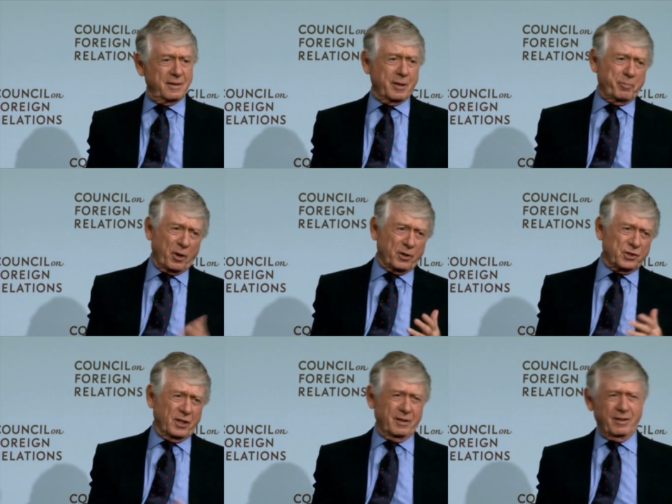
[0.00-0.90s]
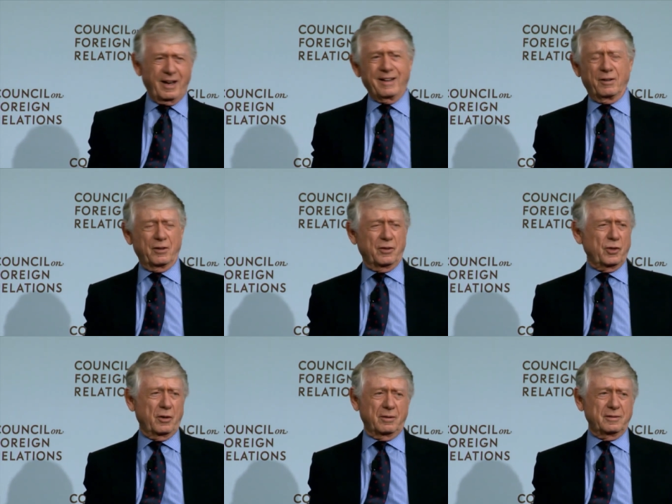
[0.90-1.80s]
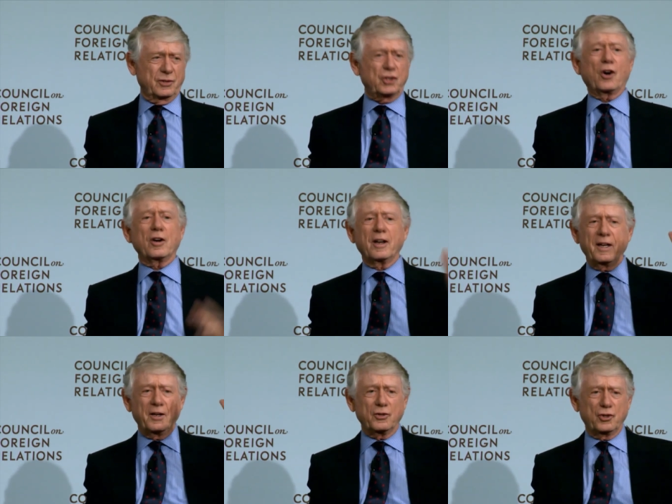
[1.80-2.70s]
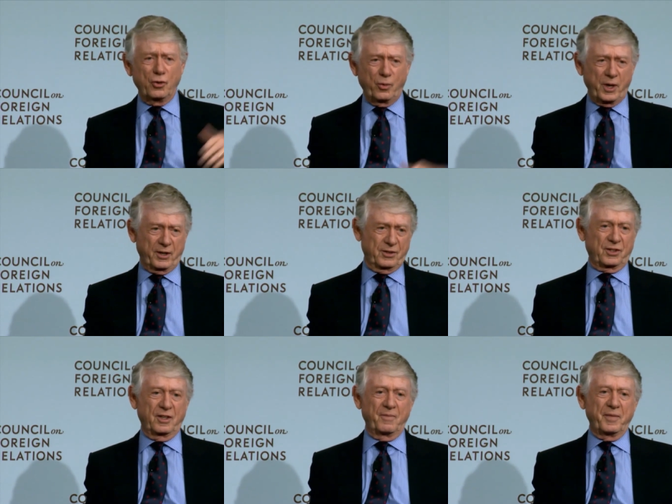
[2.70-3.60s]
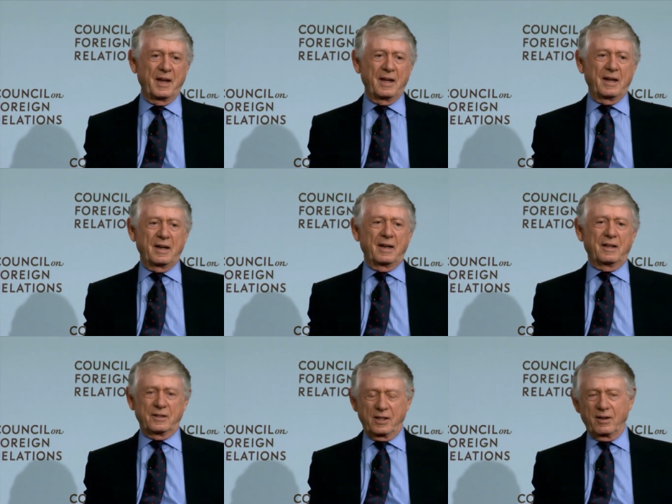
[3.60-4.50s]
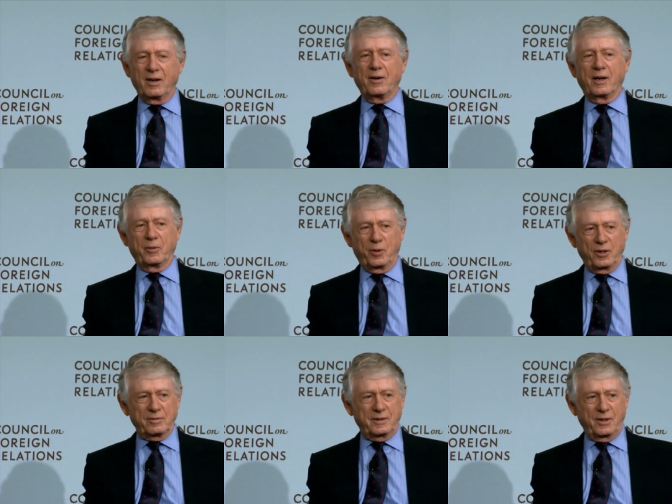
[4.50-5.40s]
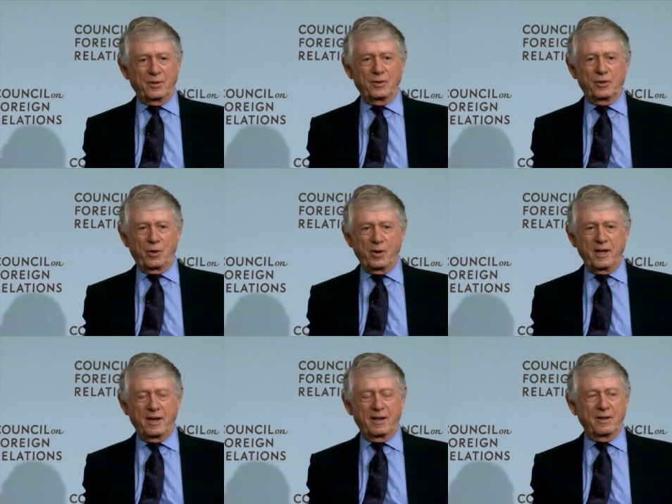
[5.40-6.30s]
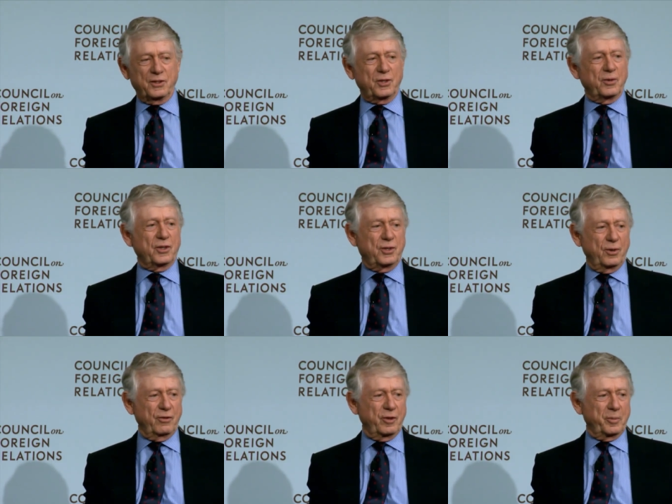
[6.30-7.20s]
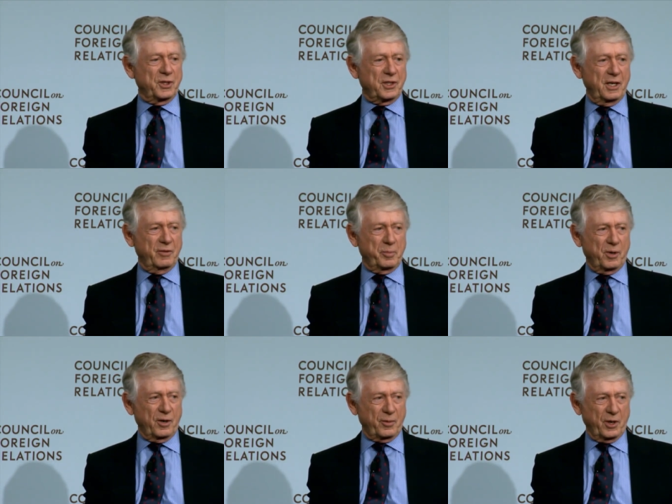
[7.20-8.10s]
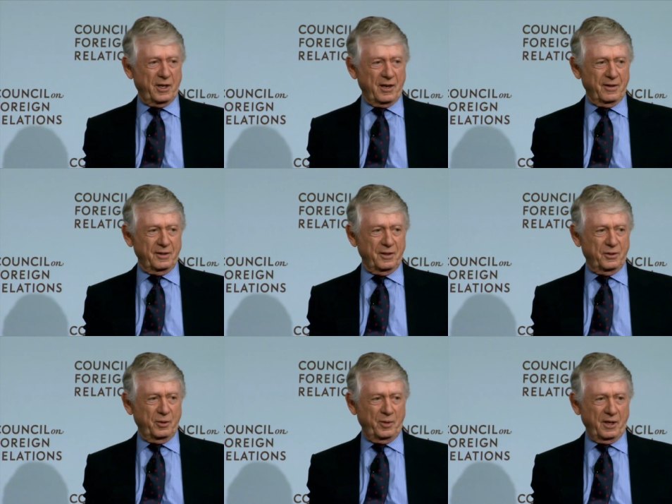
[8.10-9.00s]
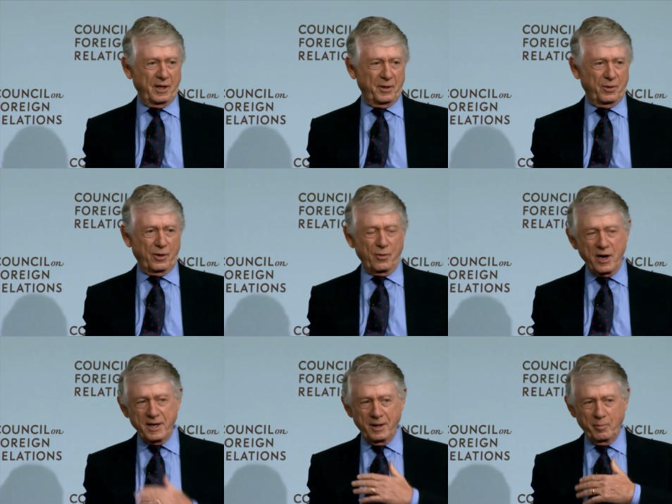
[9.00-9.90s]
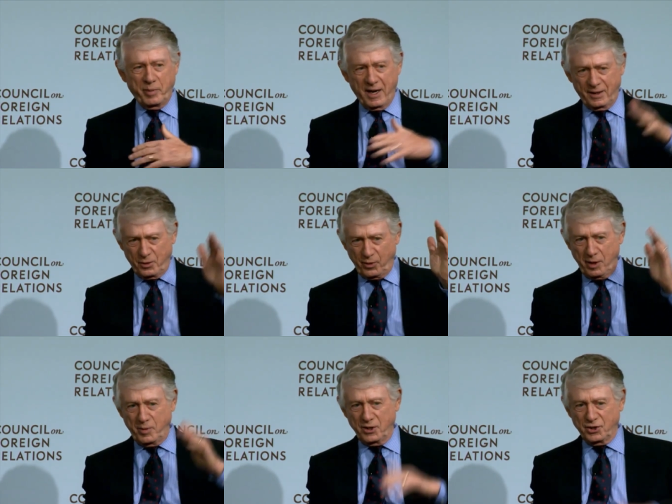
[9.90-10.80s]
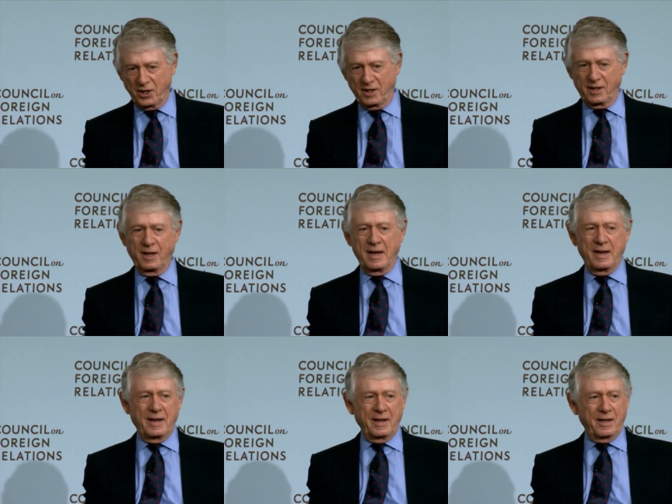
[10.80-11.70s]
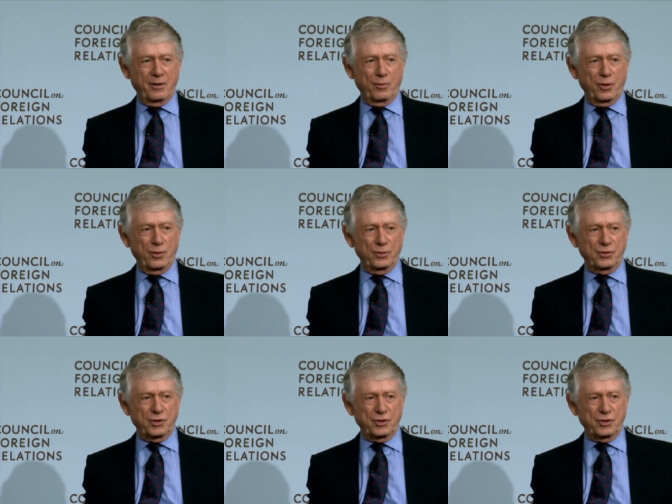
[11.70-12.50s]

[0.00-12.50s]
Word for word: And Burke said, I don't know, you know, certainly in two weeks. He said, all right, well, you know, go ahead. And so the two of them, as David Burke recounted it to me later, are riding back to ABC in Roone's